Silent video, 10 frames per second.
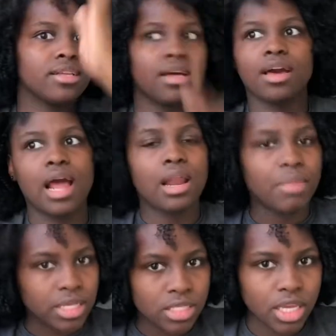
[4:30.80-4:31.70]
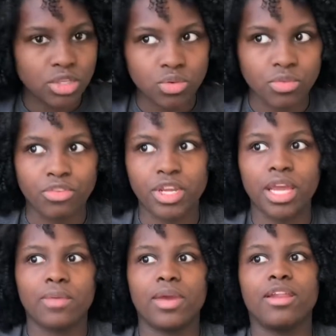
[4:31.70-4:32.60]
cut out of my schedule for
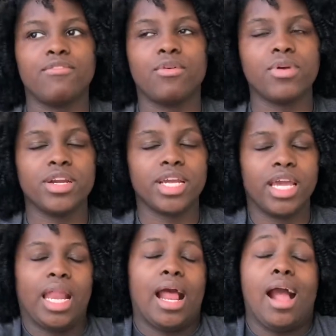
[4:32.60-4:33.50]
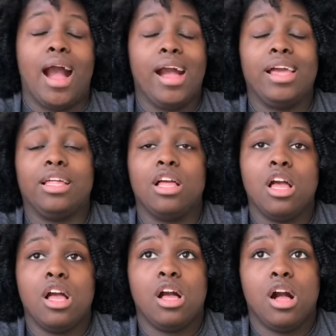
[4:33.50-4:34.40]
getting ready for work. And I
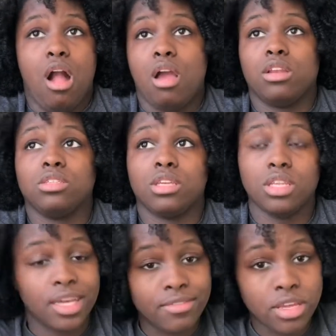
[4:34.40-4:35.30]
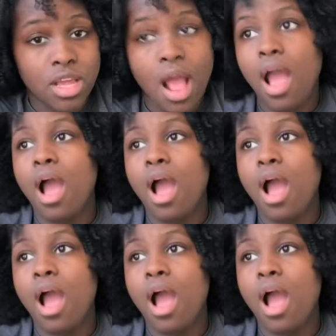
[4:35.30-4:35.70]
honestly love it.